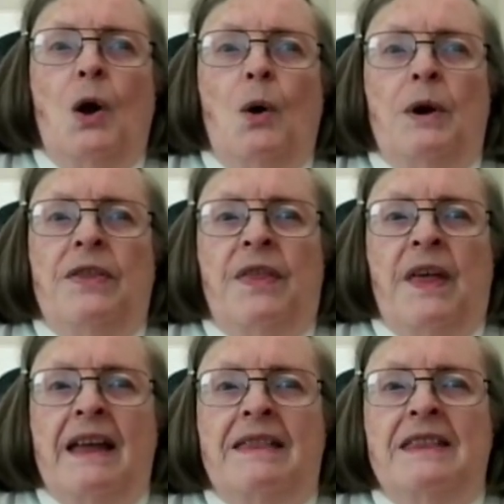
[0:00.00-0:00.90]
We
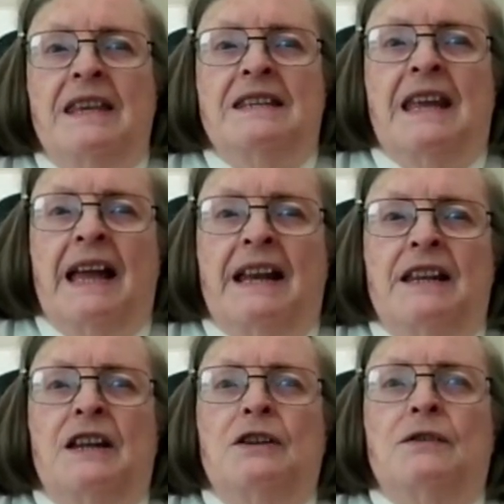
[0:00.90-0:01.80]
thank these
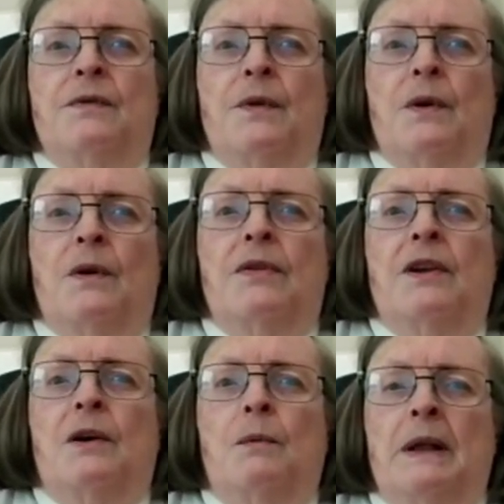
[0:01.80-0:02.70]
candidates for
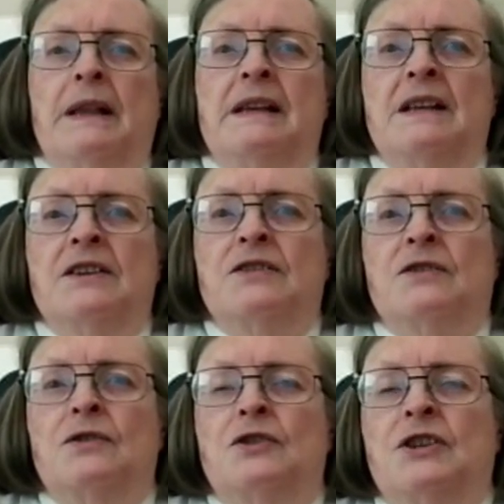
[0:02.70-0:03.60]
their willingness
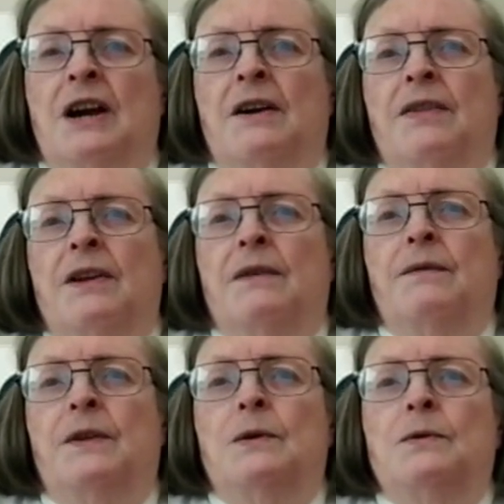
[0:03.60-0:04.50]
to share their
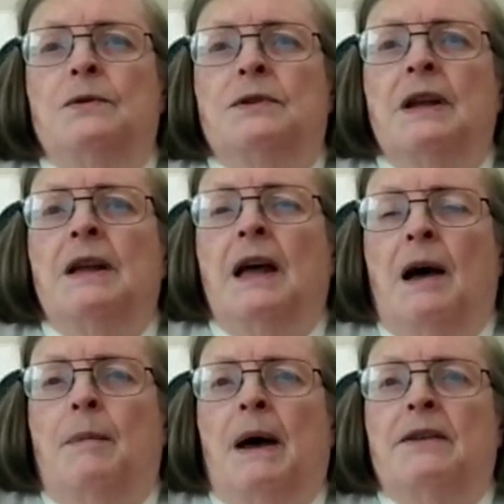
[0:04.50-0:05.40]
views
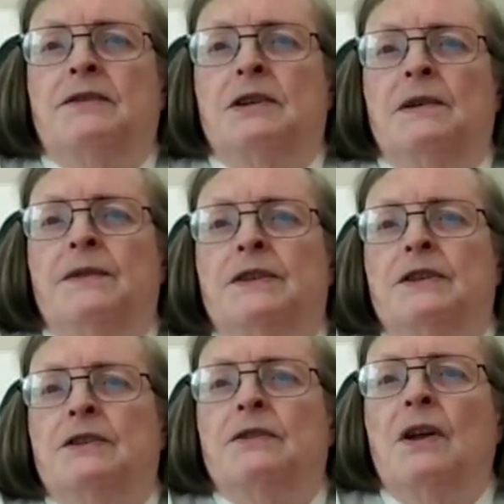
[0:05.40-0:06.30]
about
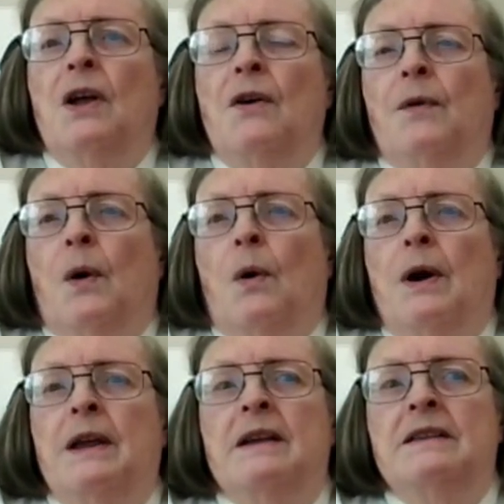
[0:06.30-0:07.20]
services for
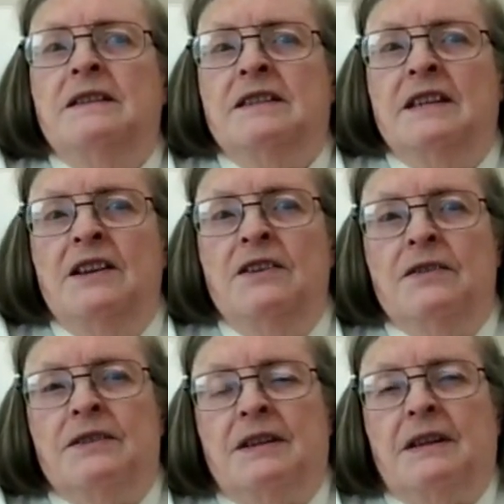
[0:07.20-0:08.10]
Oregon
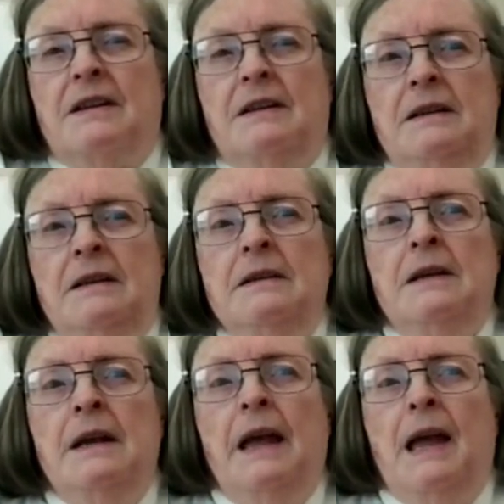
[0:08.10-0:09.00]
seniors
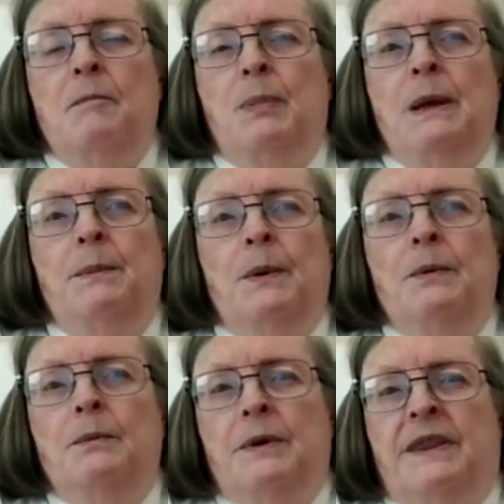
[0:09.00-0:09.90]
and
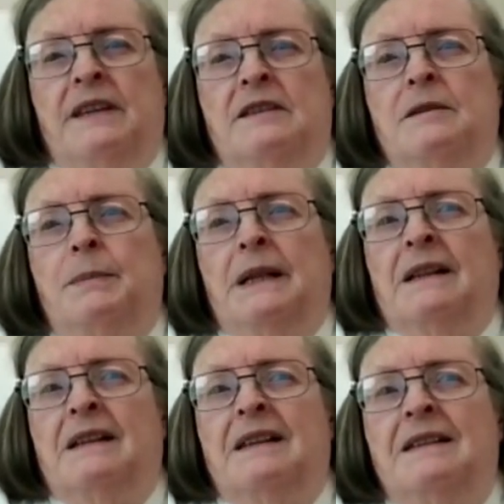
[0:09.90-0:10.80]
people with
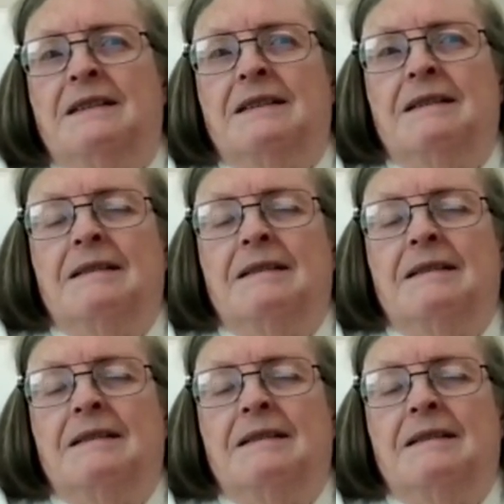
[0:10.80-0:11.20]
disabilities.